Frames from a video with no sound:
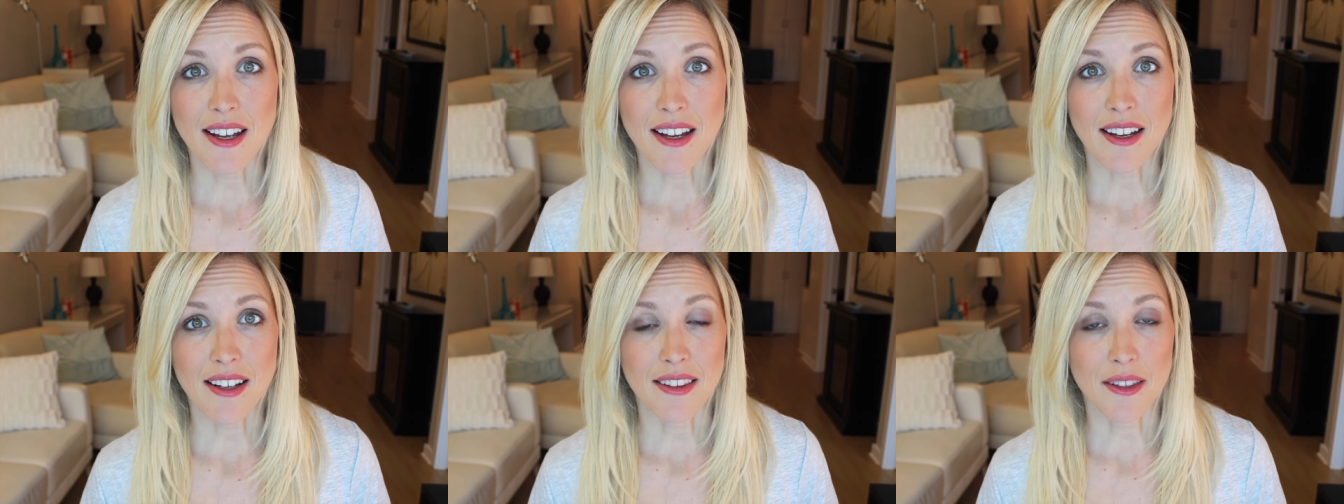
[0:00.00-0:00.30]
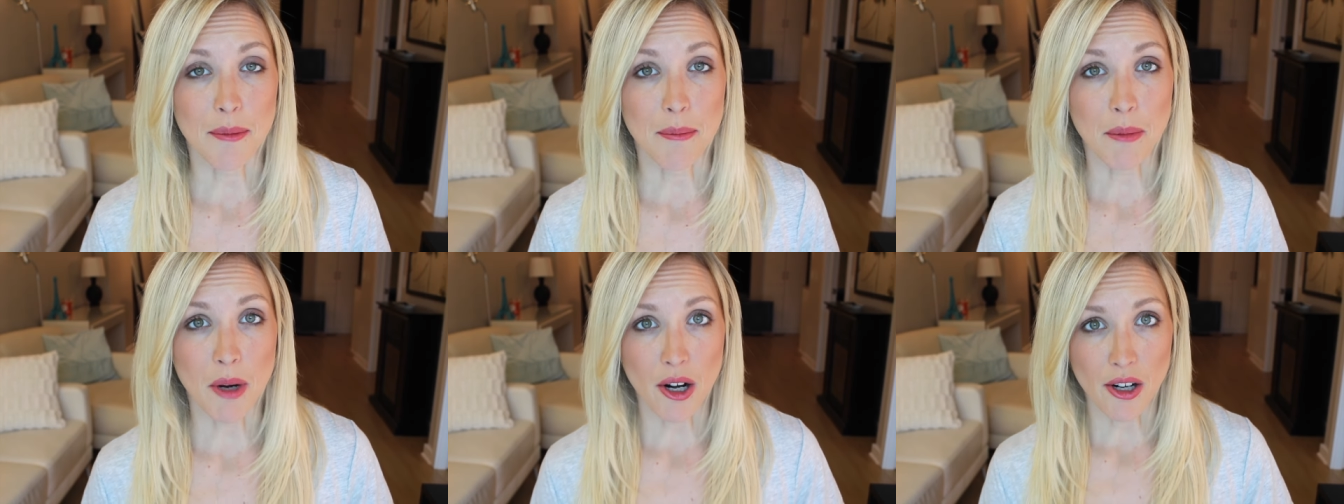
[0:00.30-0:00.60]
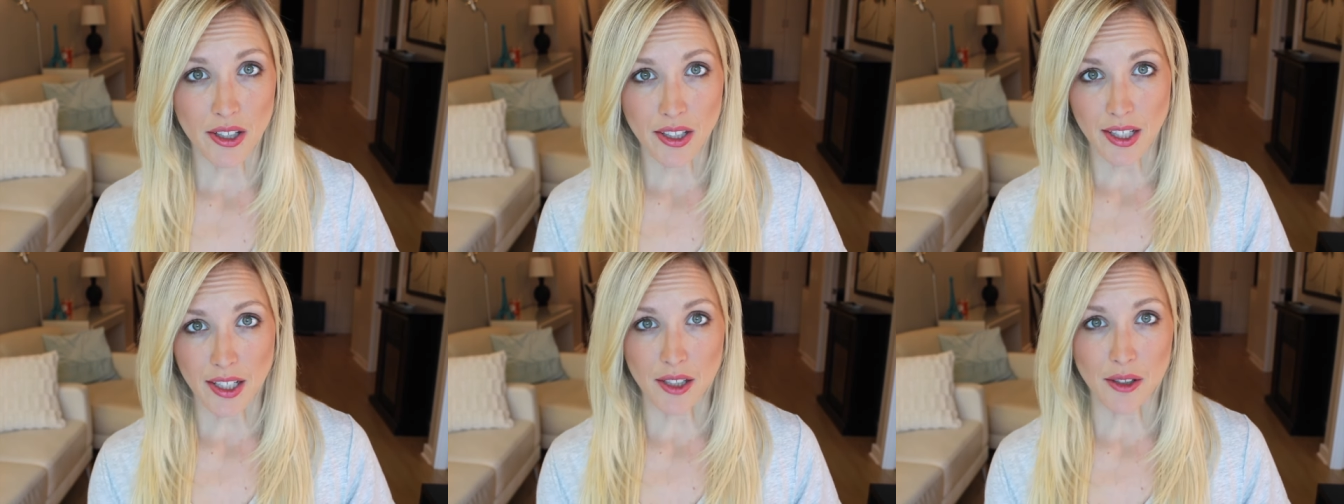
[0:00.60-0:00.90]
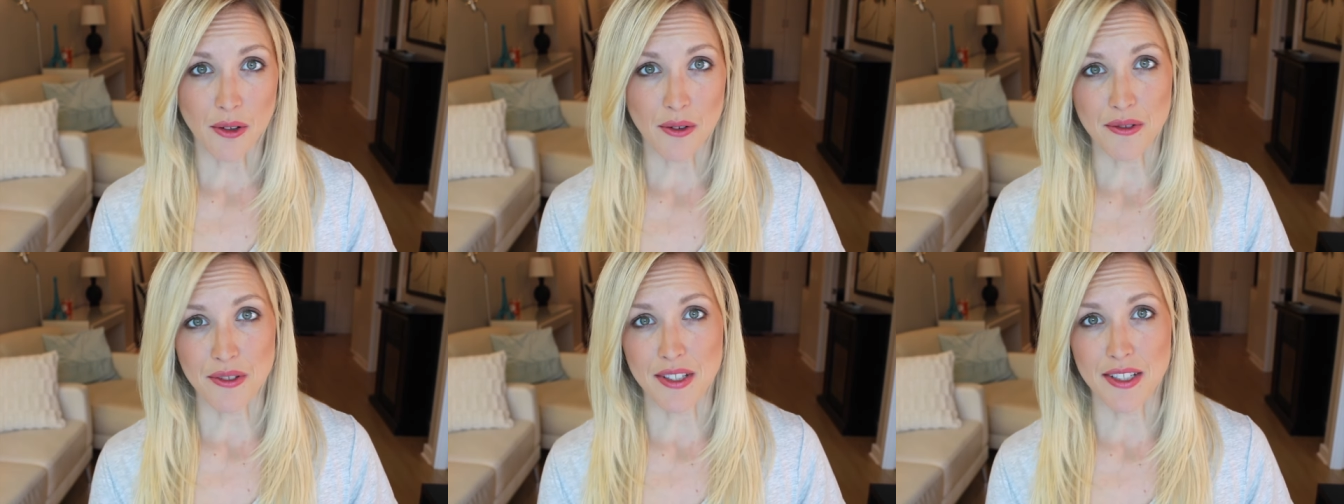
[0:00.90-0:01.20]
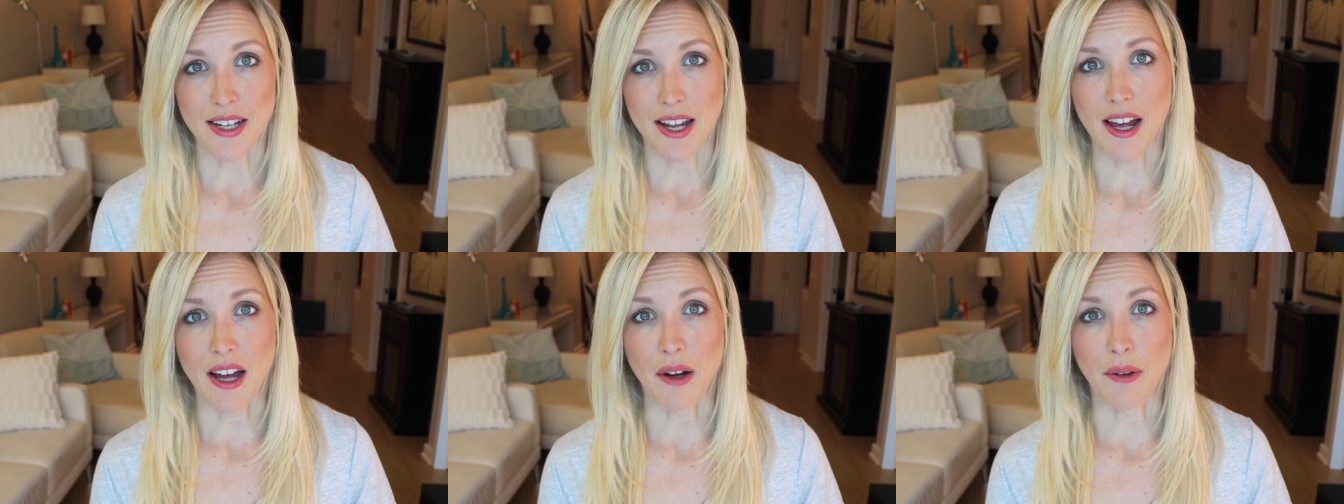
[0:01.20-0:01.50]
and the market goes
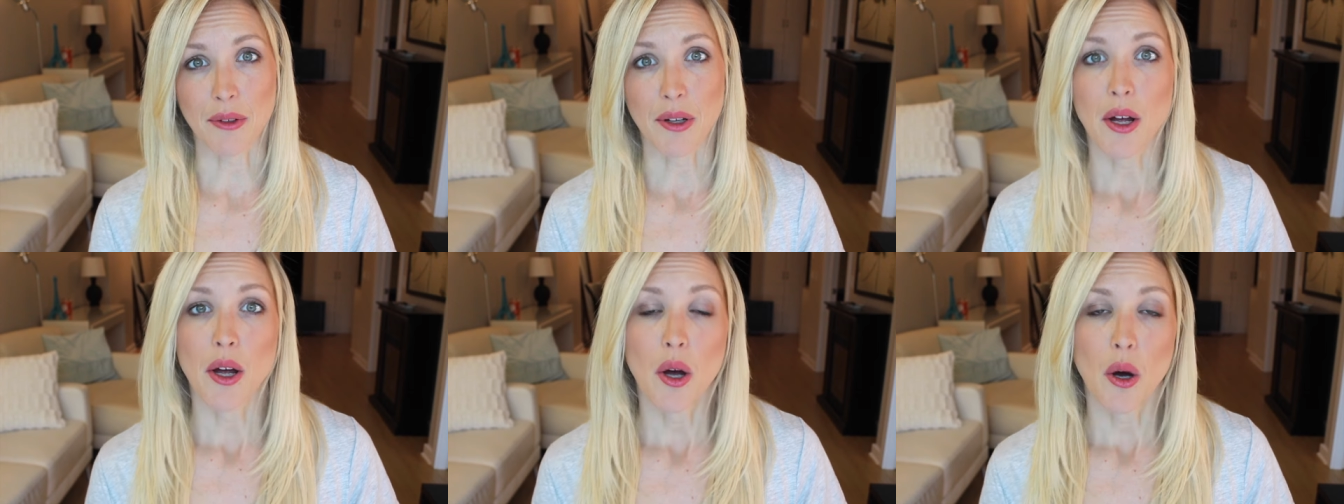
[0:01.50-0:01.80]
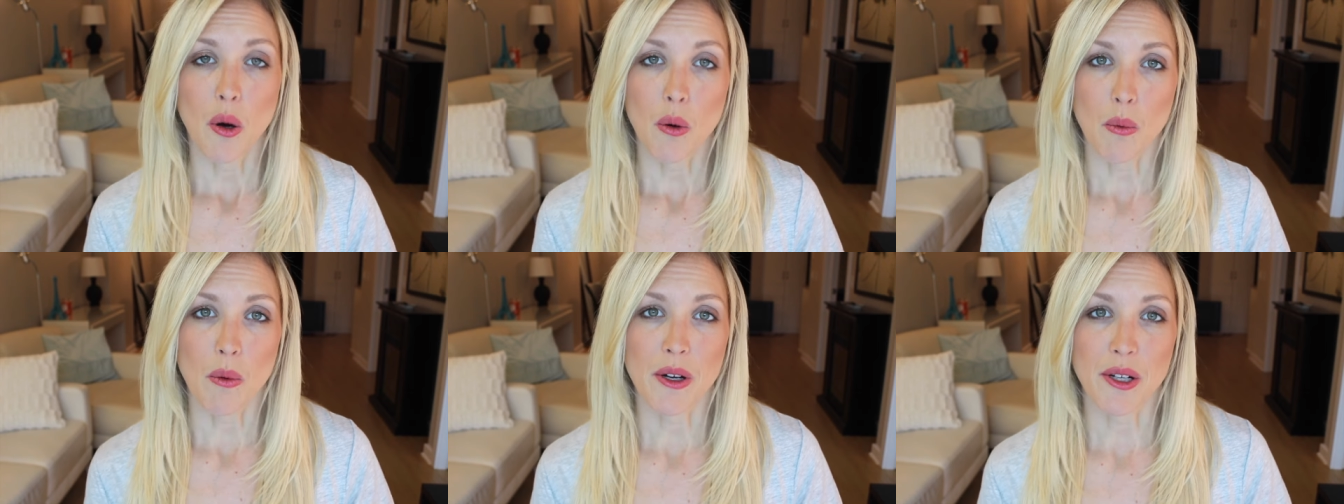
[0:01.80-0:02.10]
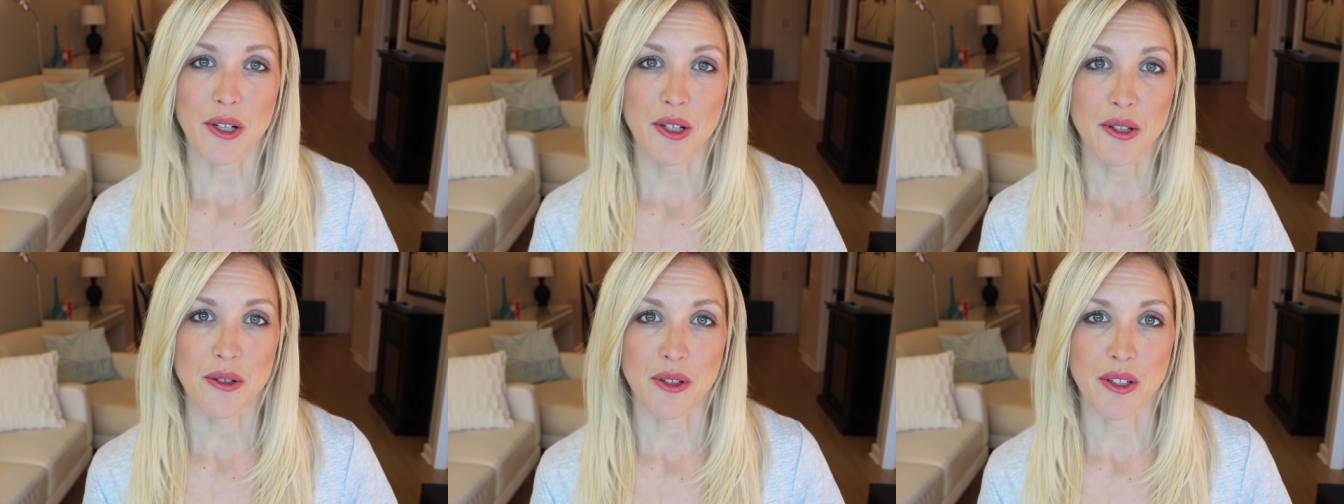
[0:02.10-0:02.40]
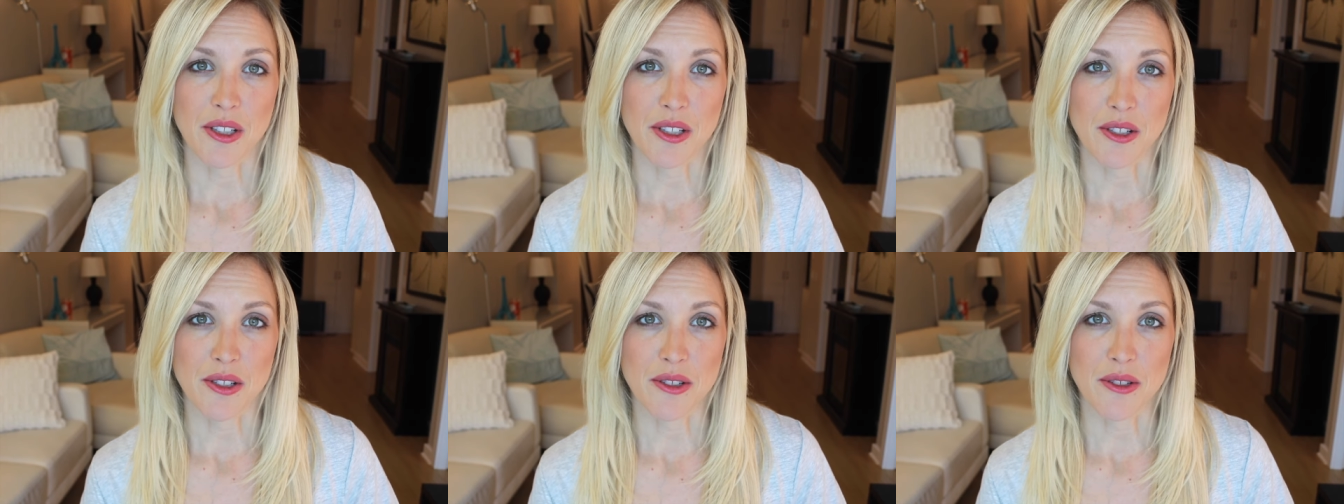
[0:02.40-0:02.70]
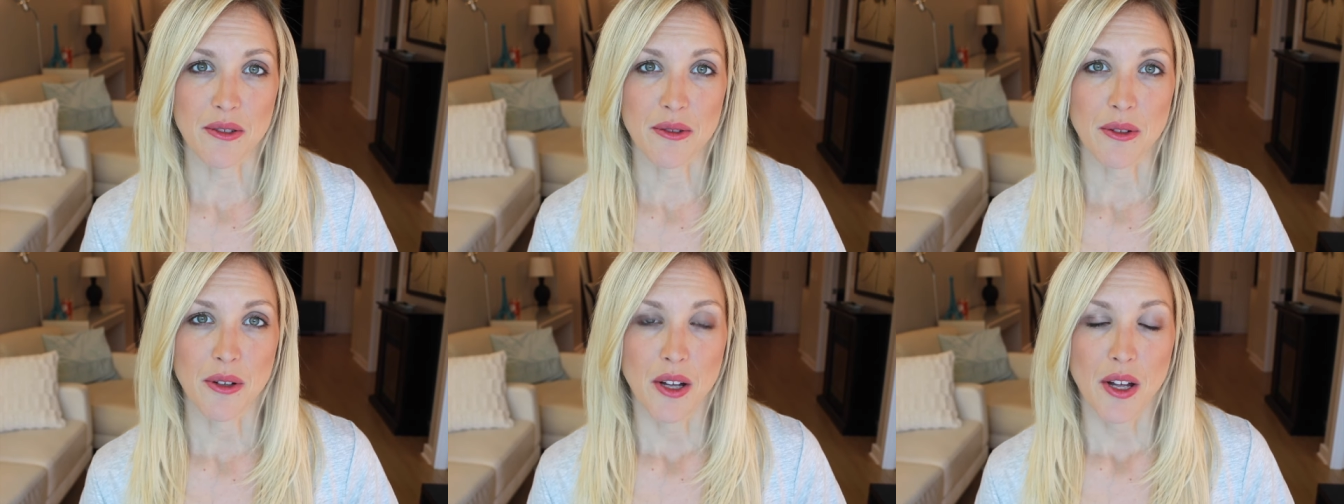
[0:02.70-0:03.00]
down, what are you going to
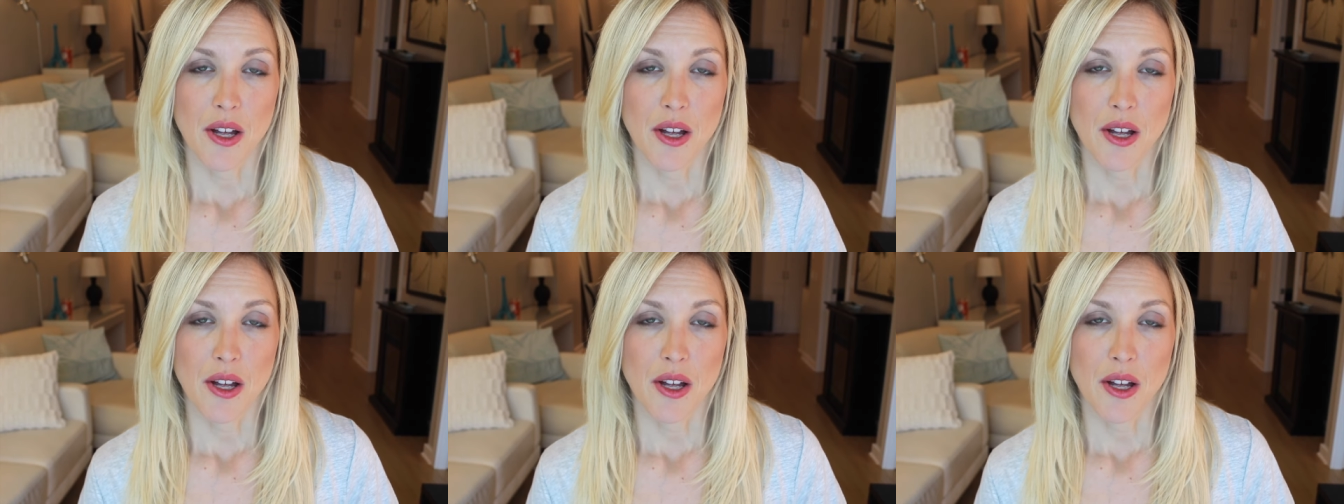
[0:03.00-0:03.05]
do?